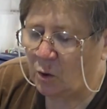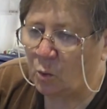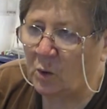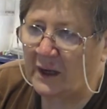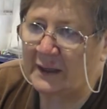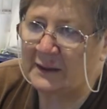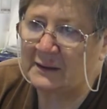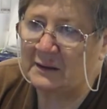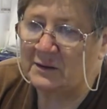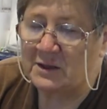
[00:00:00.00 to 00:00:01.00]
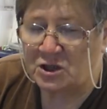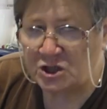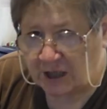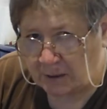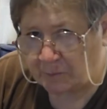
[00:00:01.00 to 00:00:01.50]
One, the
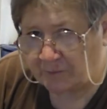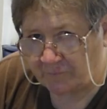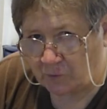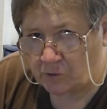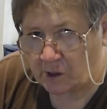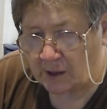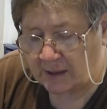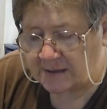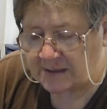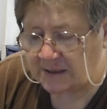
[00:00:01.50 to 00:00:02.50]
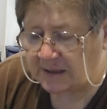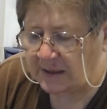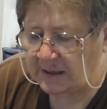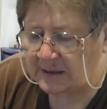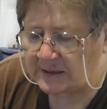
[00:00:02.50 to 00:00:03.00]
cheaper
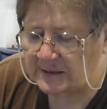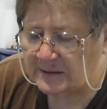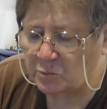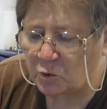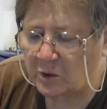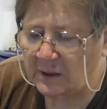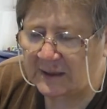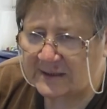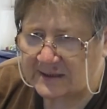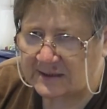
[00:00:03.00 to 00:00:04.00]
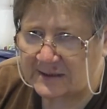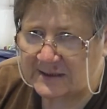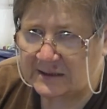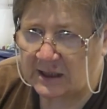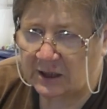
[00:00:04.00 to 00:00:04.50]
variety, is more or less
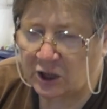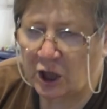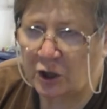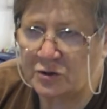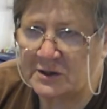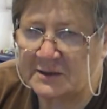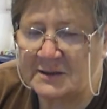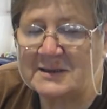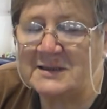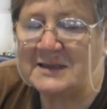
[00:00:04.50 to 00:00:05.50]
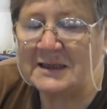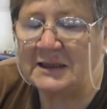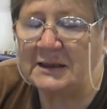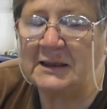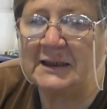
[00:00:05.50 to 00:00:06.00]
a coated
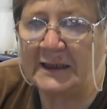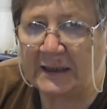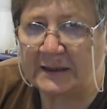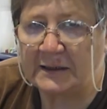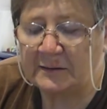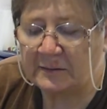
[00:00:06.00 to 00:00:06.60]
tin lid.